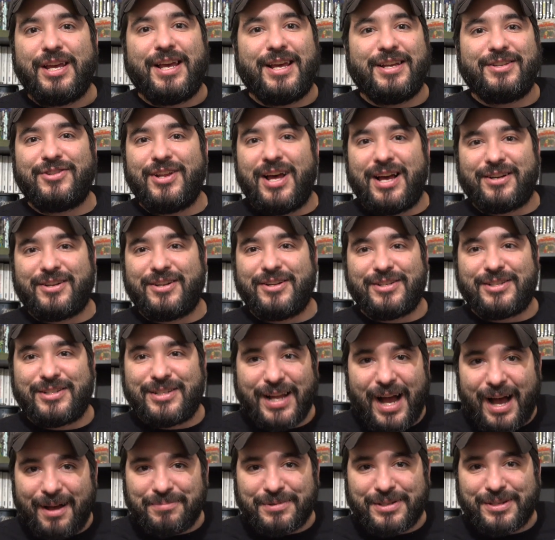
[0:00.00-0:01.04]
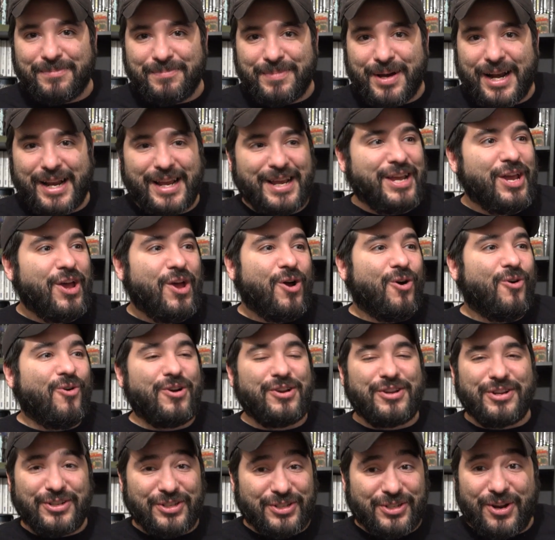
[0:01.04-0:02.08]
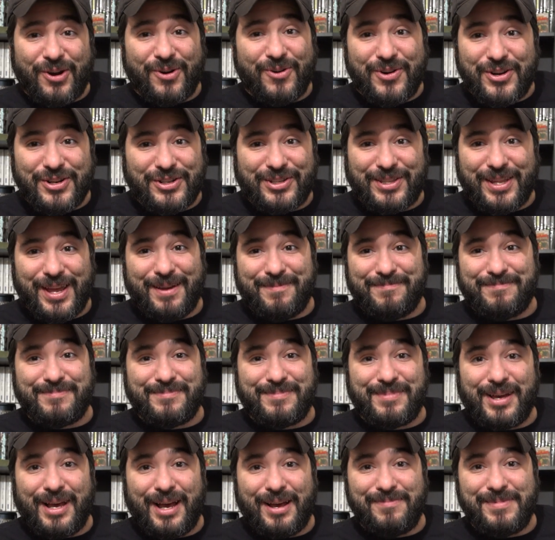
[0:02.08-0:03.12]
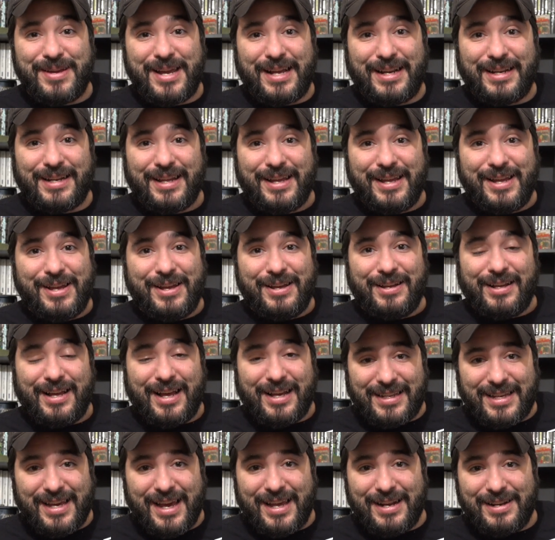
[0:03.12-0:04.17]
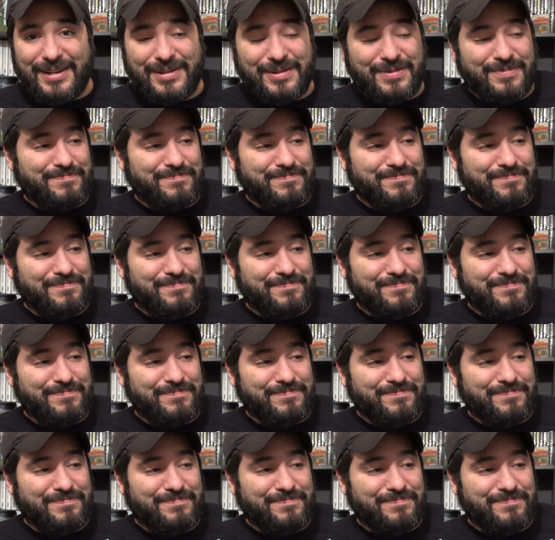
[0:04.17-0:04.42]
is not going to stop somebody or discourage them. I mean, again,